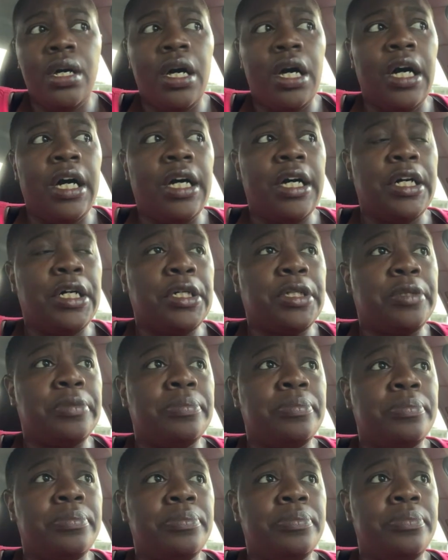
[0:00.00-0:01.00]

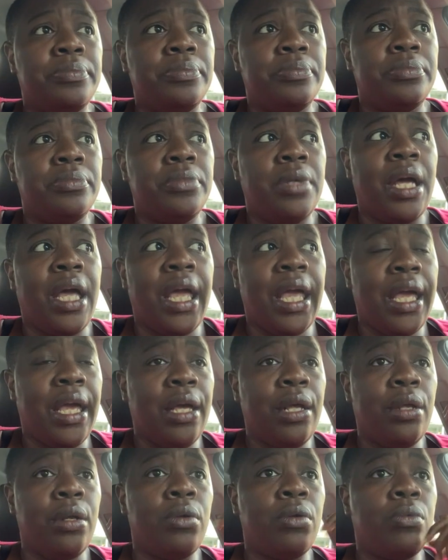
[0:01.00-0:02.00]
And
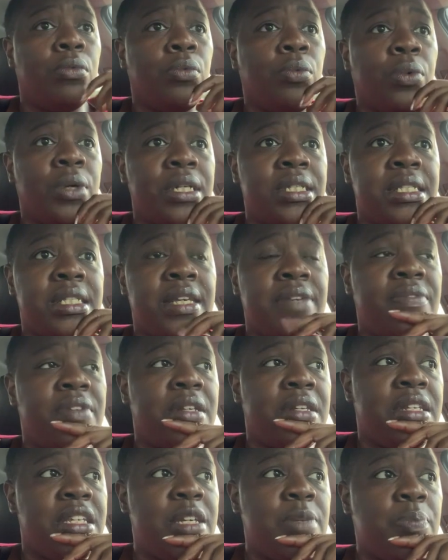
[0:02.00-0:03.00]
what's
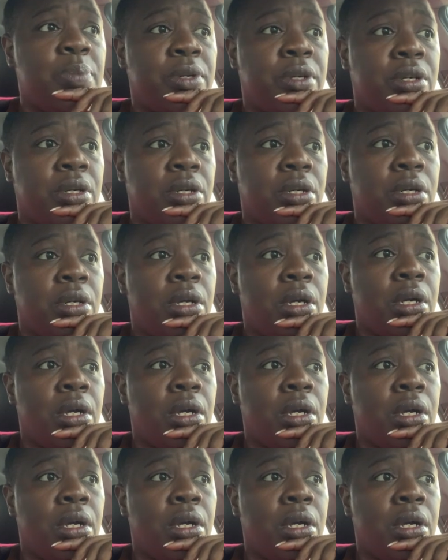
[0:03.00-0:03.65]
even deeper,